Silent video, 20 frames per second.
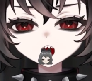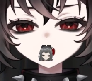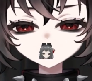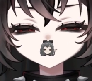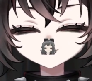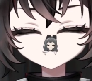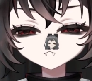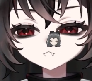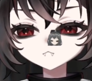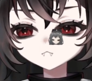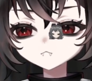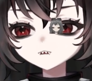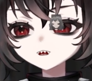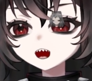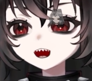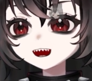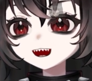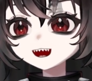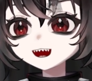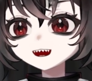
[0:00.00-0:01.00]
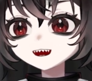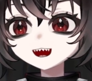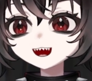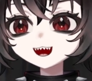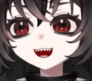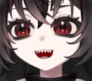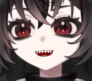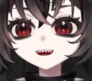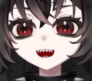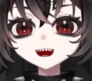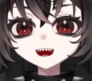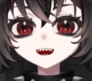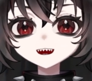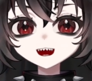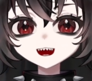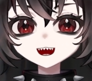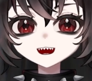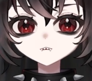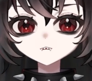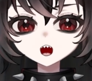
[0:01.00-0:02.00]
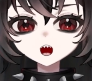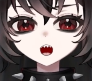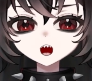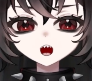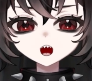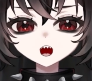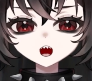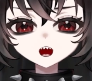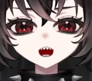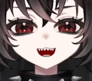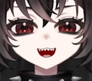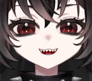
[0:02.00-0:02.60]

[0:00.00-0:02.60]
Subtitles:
But after the credits,